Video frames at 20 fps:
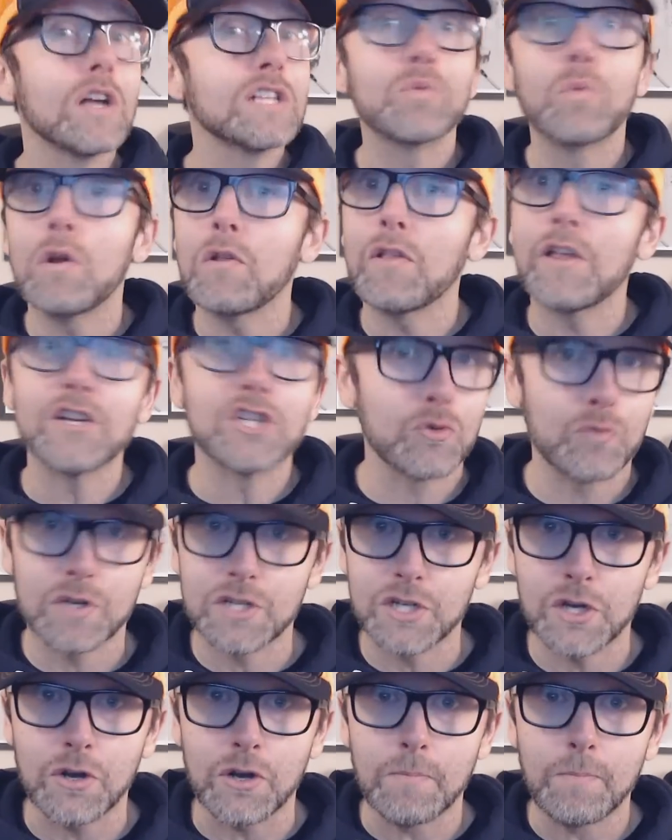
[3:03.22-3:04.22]
was willing to
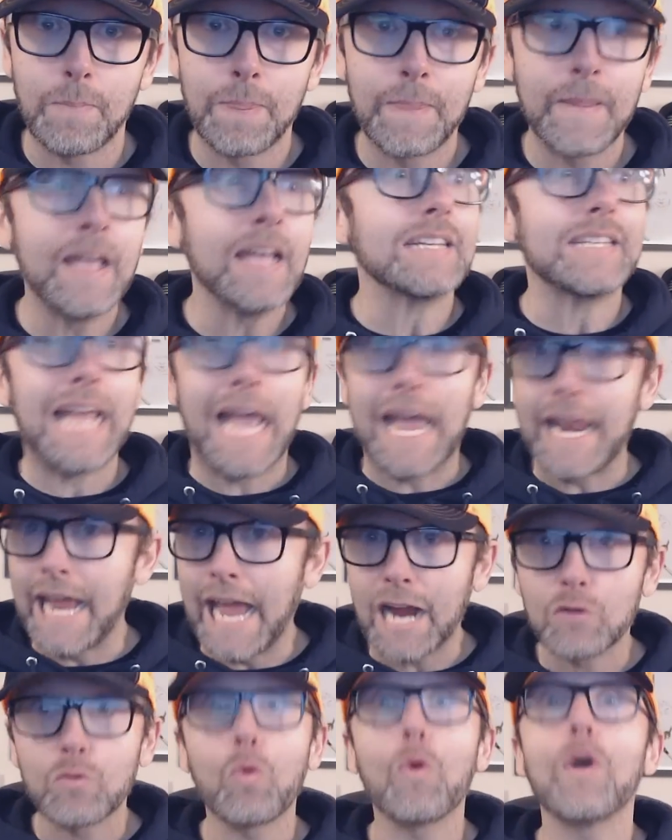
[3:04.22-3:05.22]
return. Dan
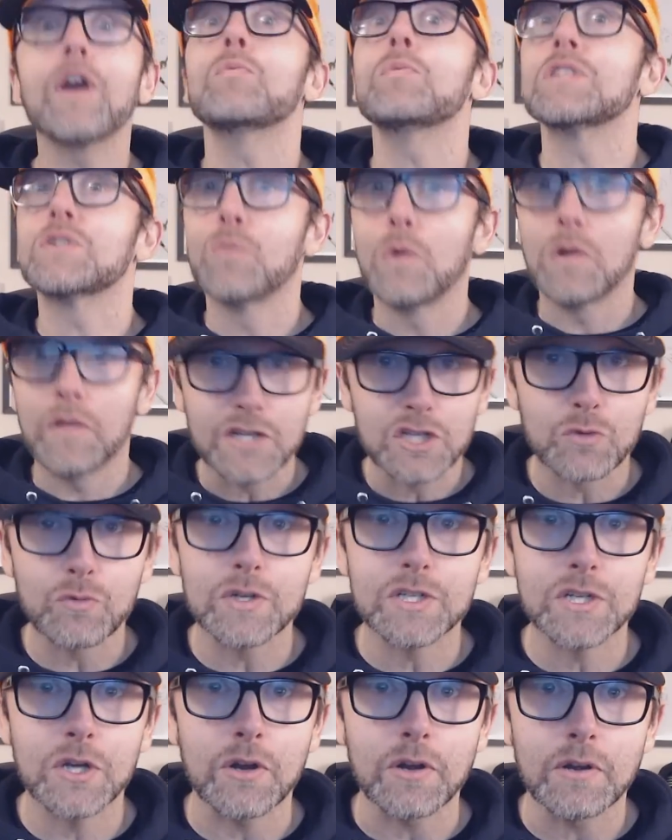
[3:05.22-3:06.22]
Aykroyd was willing to
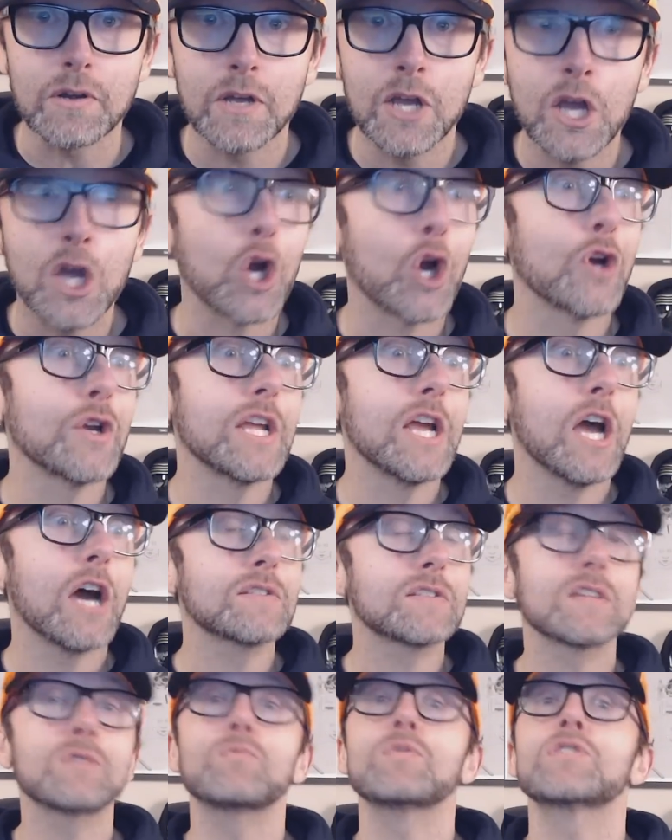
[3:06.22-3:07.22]
return. Ernie
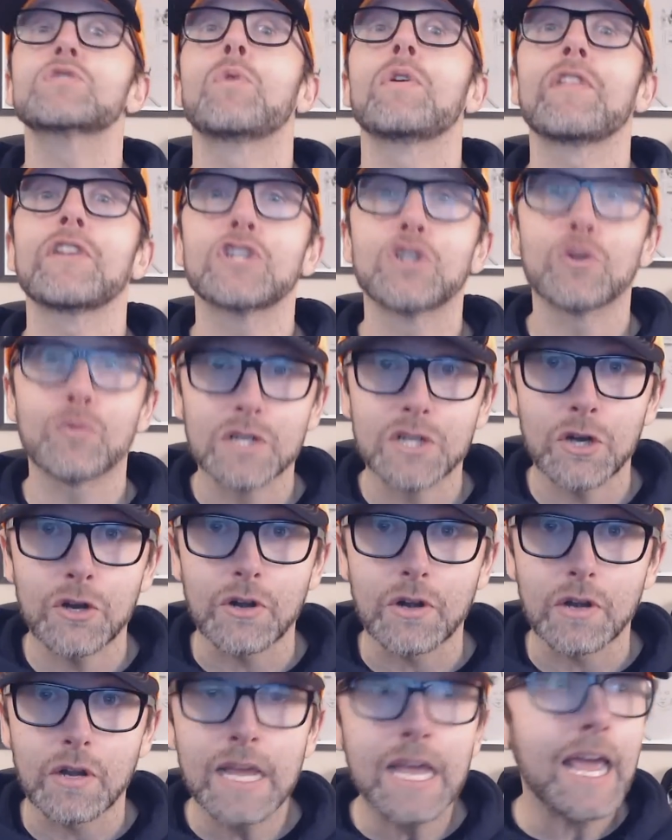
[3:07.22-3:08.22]
Hudson was willing to
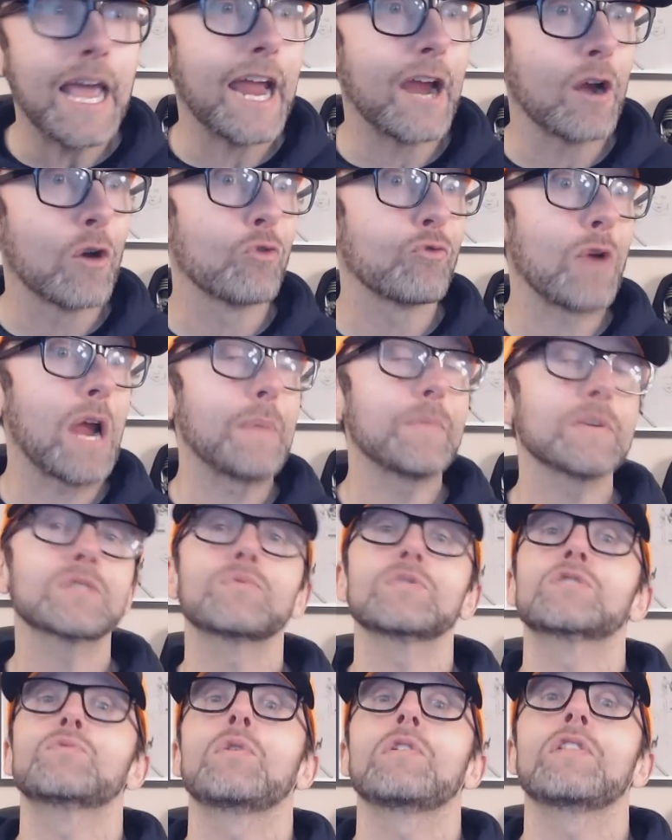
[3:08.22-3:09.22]
return. Harold Ramis
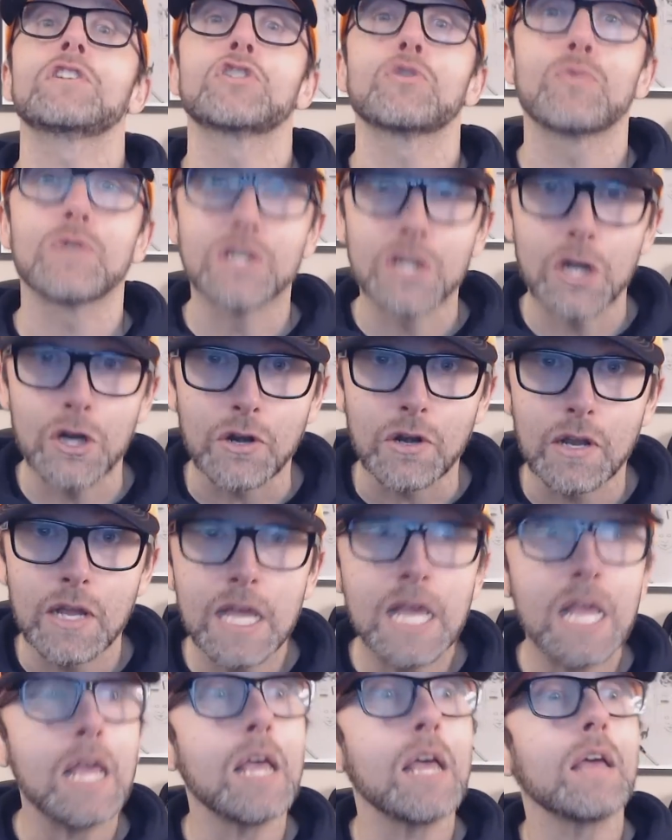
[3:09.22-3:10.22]
was willing to return.
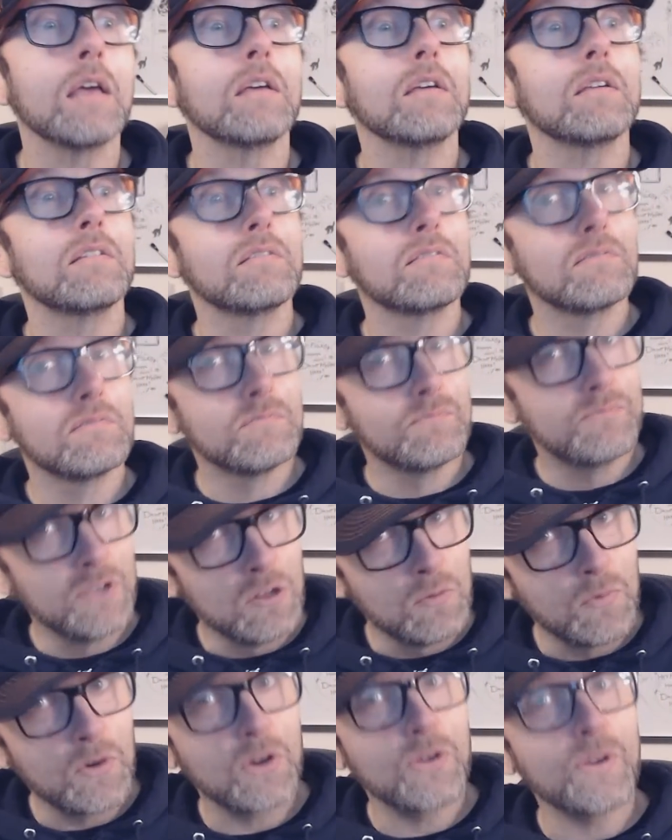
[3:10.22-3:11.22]

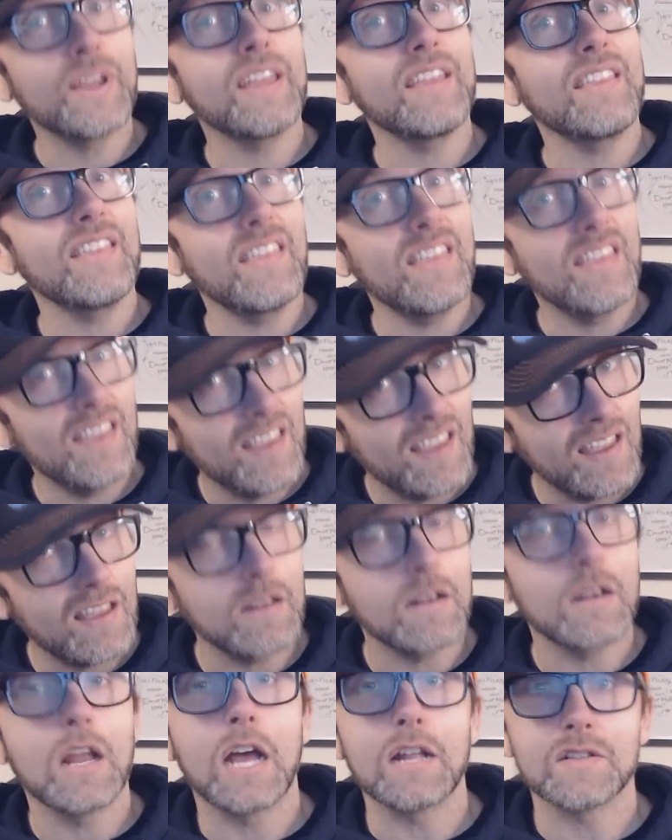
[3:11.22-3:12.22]
Bill Murray,
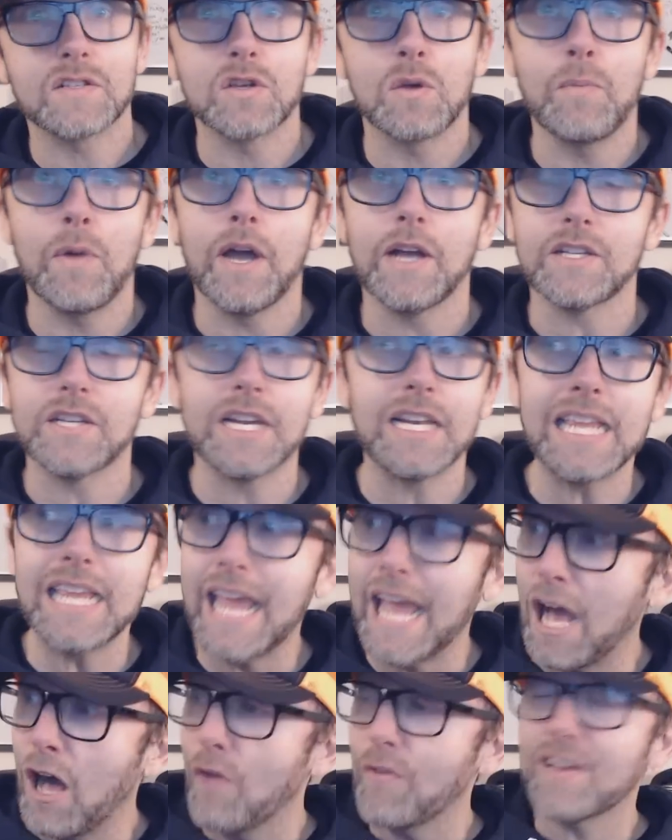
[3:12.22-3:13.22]
not so much. And
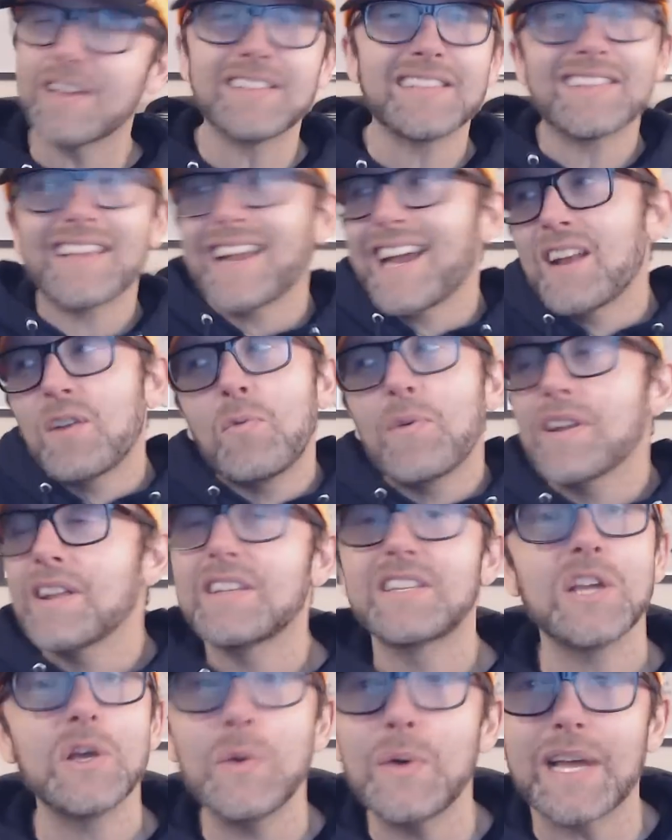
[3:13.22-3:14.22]
he held it because he's like, I don't want
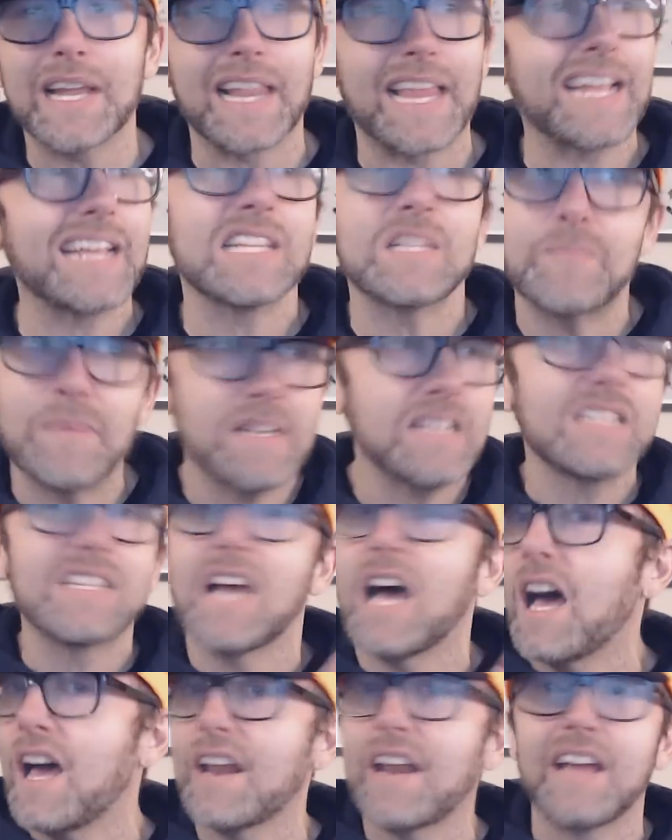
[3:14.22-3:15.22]
to do it. Like, it's been
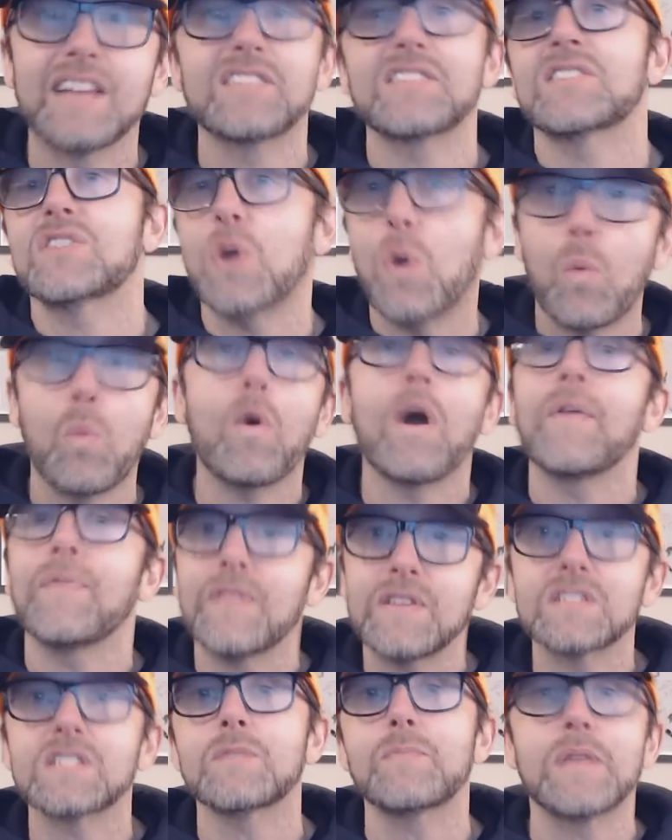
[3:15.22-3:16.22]
done. I just don't want
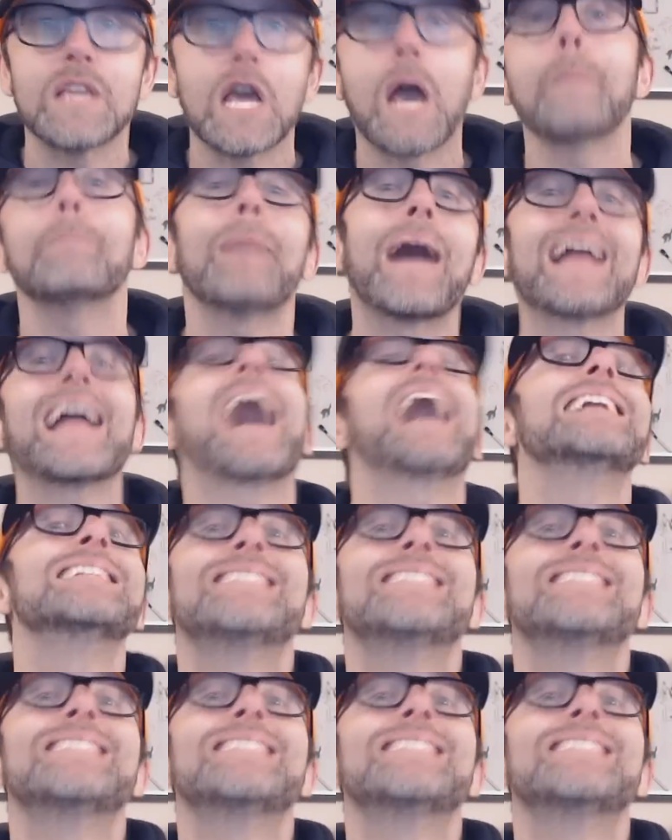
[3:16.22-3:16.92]
this to become my